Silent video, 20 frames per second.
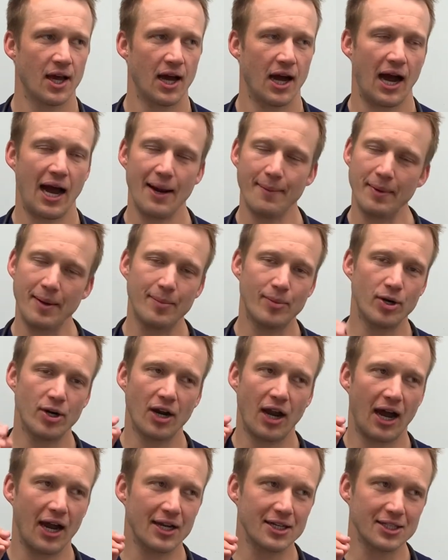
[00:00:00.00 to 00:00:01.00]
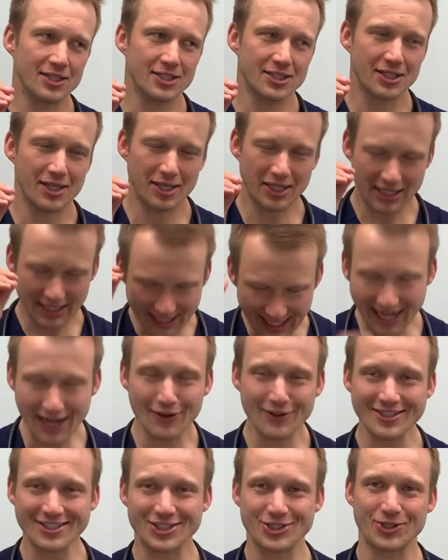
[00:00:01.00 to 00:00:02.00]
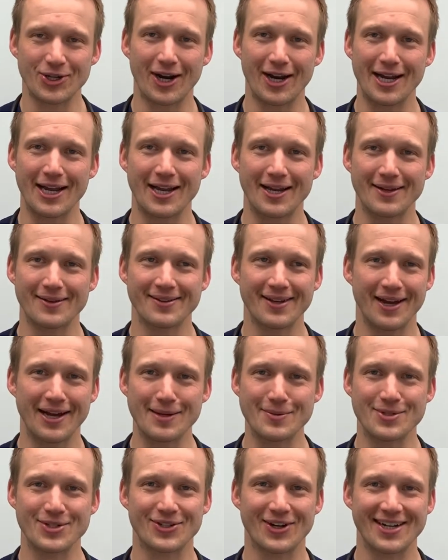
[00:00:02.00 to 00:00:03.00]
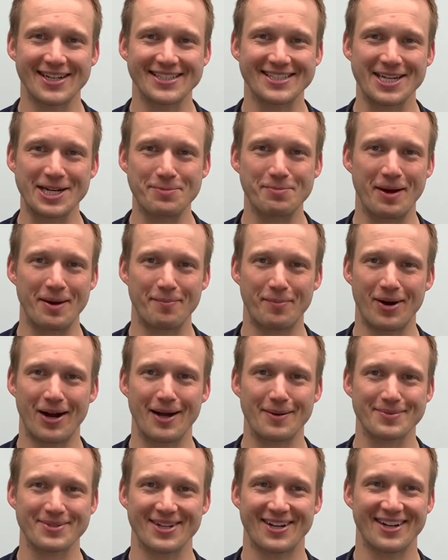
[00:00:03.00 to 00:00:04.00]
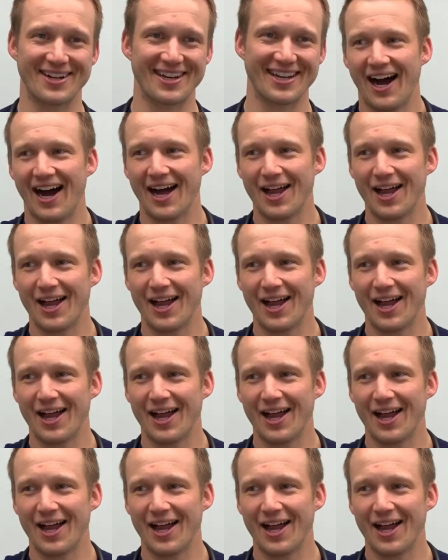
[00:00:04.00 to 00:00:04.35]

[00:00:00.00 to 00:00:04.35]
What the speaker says: I remember countless times trying to take my pops on.